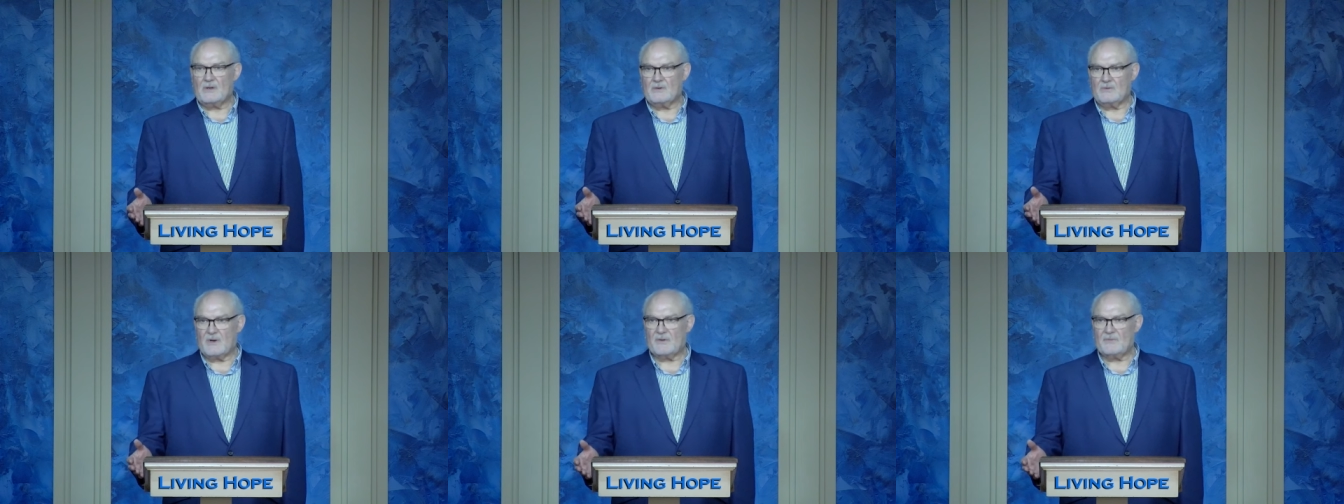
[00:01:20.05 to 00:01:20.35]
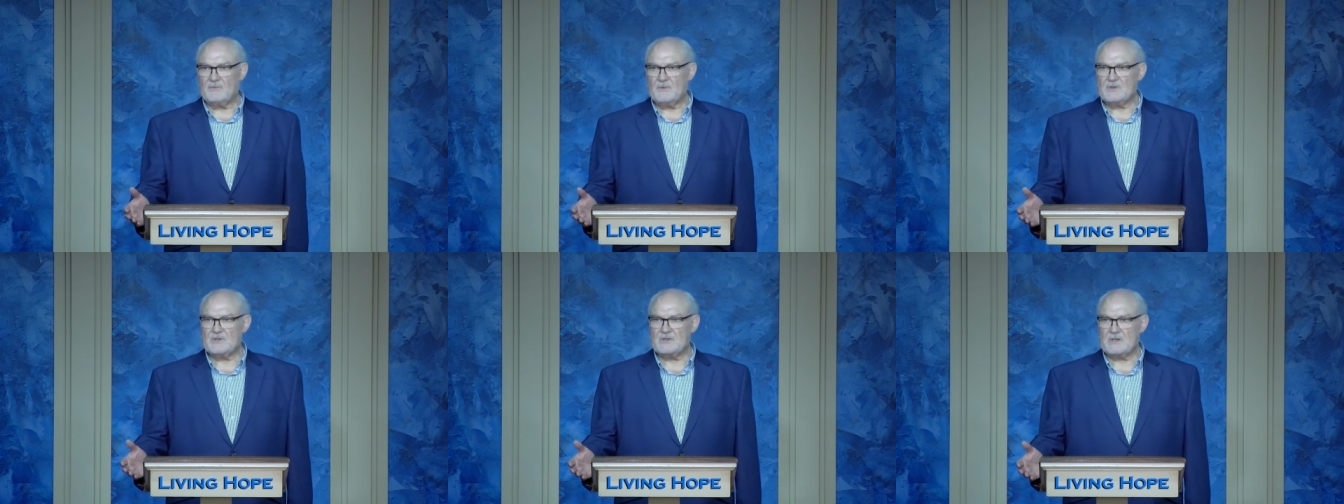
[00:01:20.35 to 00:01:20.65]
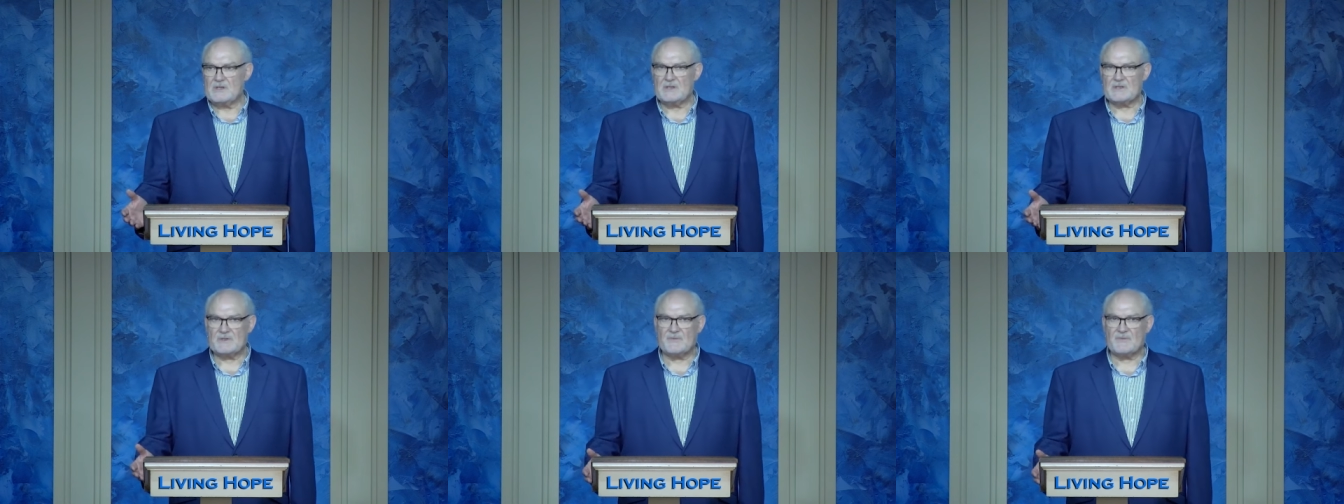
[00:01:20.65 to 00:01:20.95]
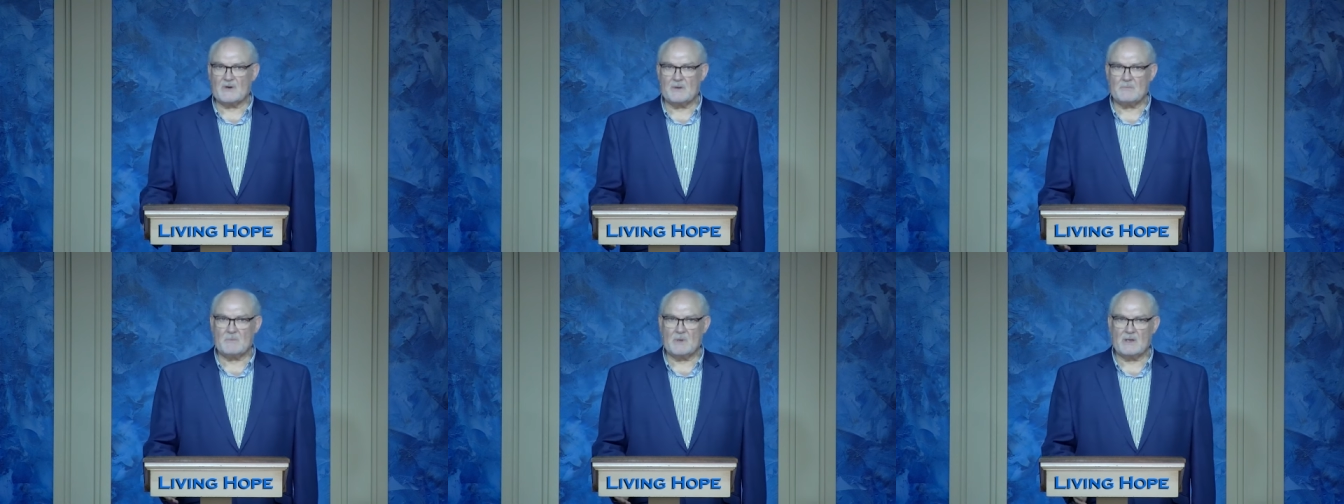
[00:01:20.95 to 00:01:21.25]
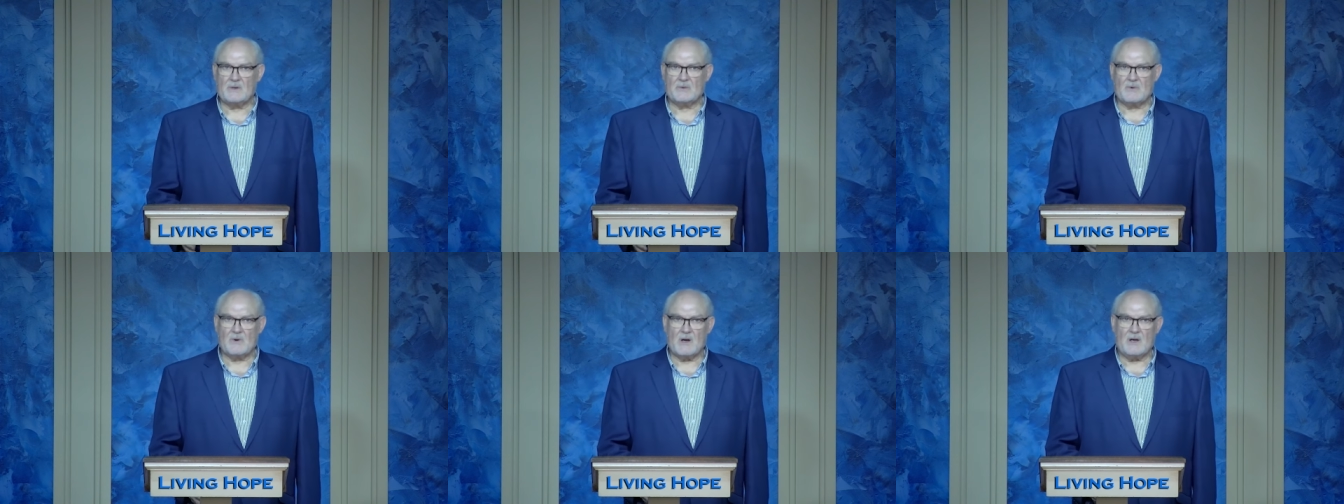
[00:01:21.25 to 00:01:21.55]
refugees from
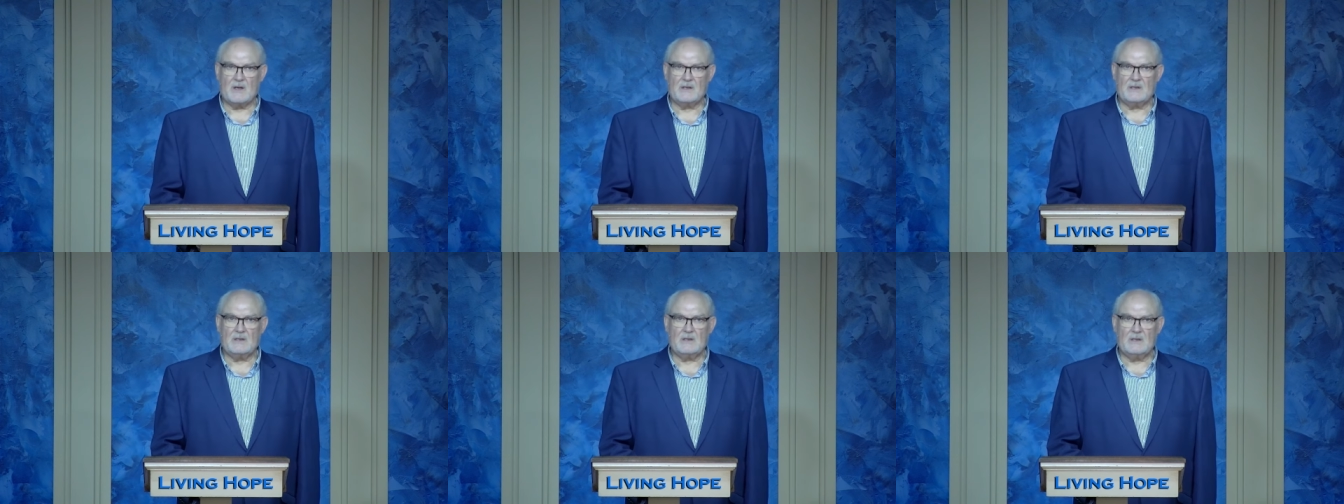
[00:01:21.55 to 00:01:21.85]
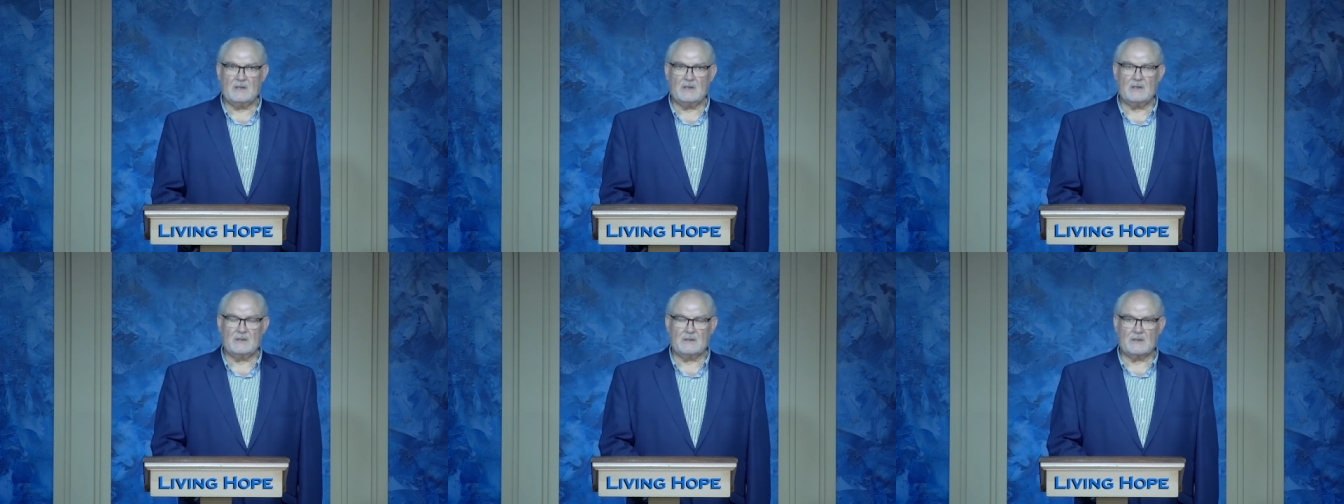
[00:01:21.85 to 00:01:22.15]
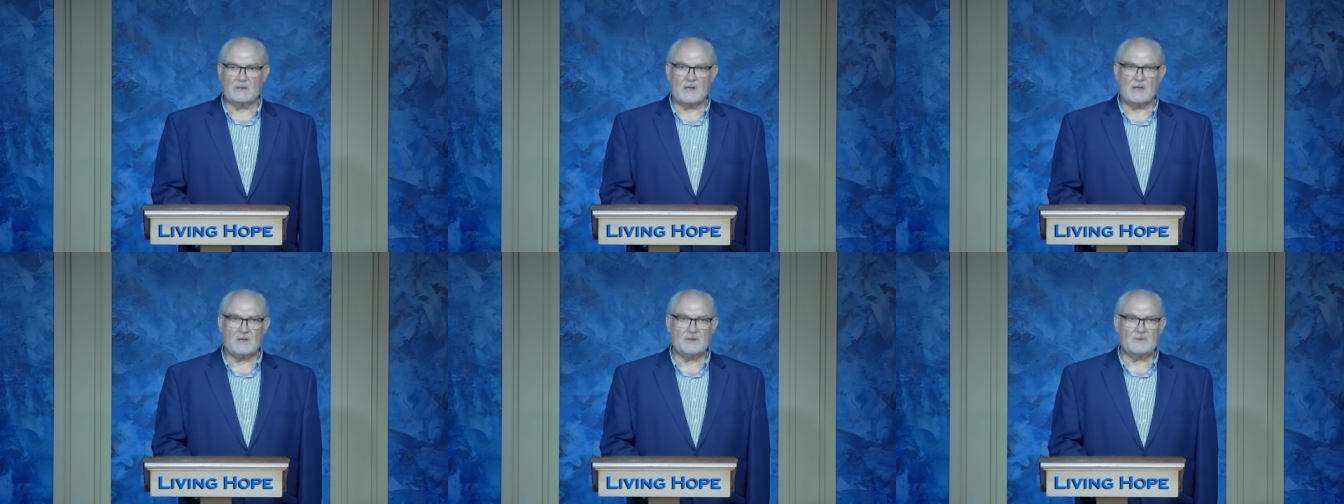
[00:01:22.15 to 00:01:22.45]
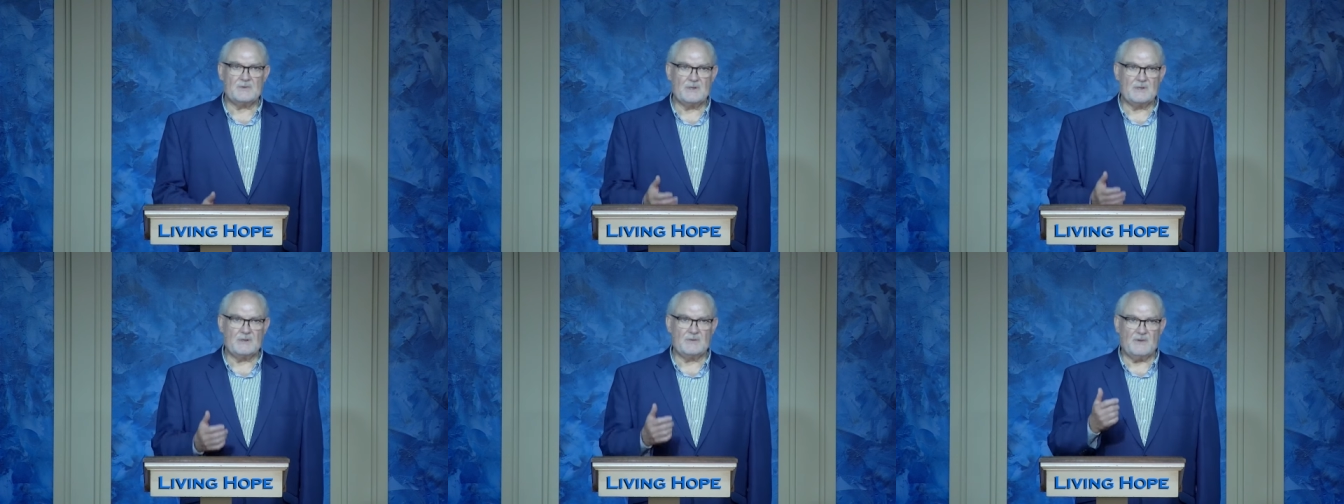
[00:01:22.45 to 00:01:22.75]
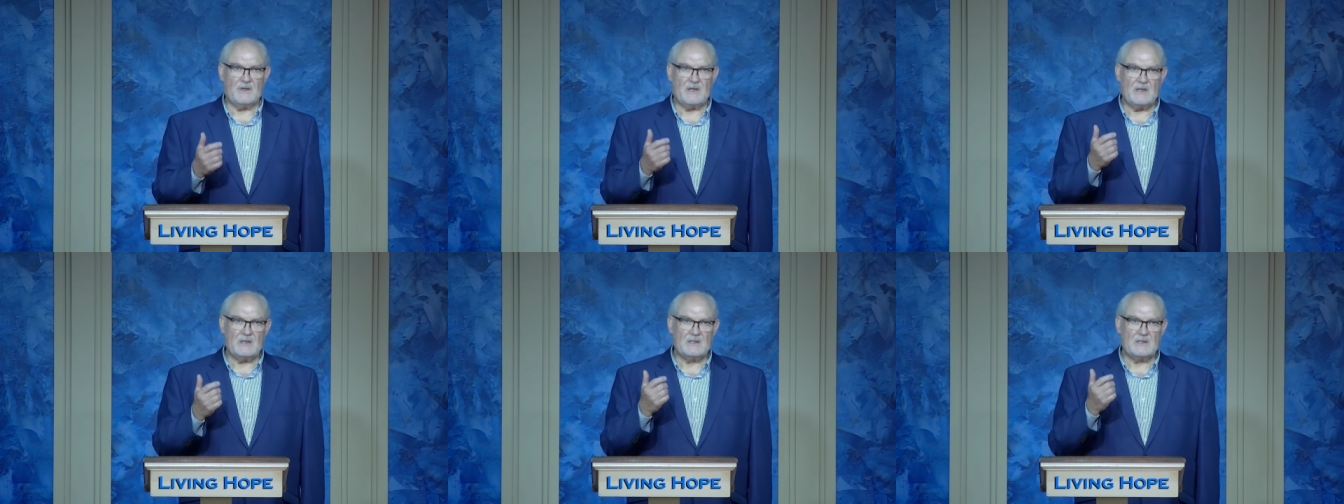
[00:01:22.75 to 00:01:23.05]
Iran in the country of
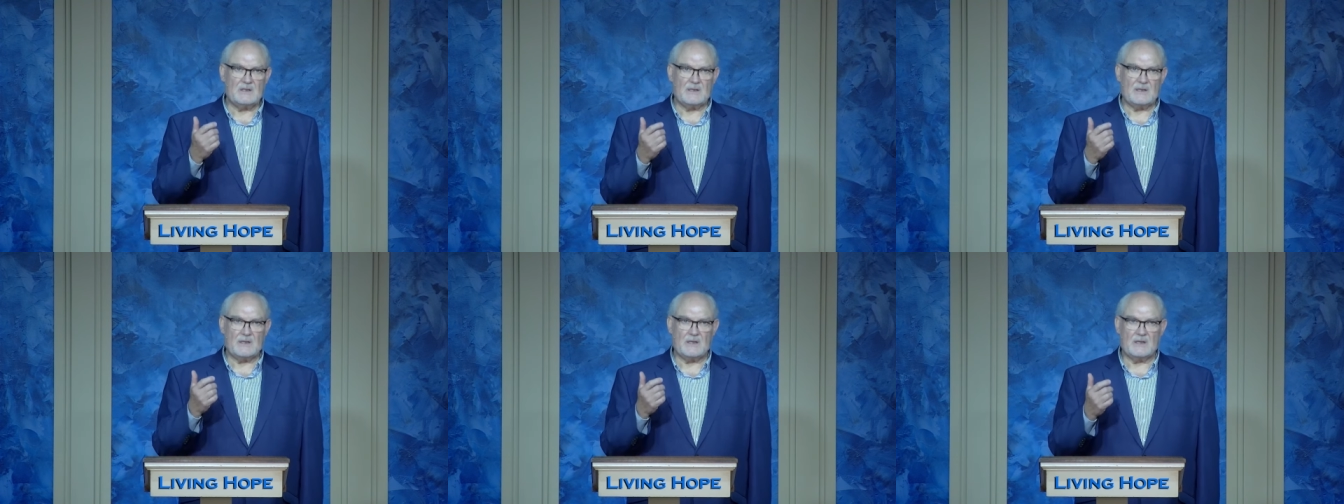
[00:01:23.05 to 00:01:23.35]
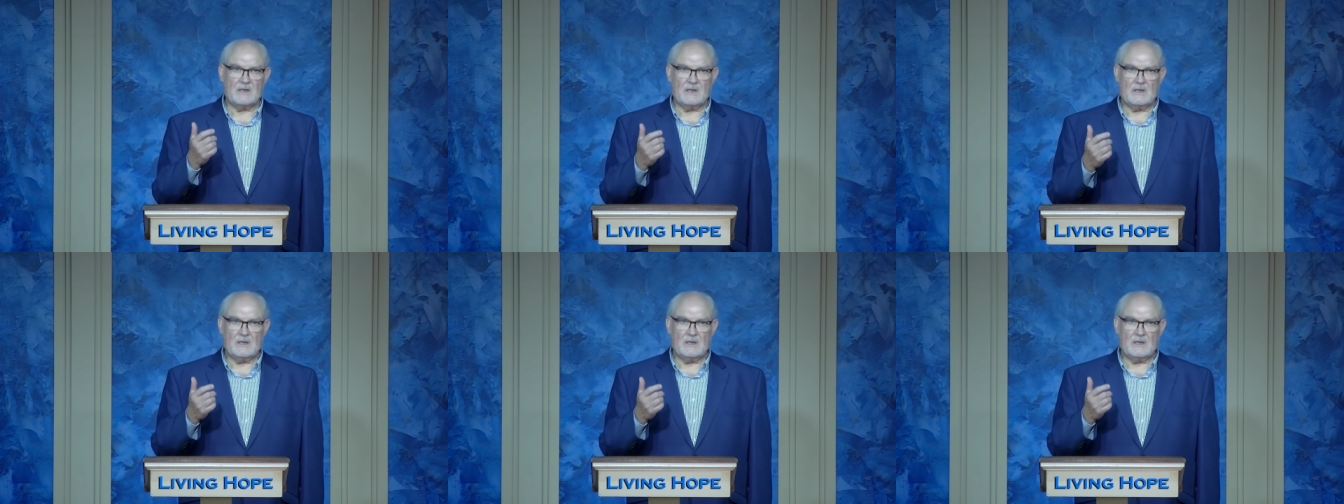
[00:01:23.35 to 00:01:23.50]
Italy.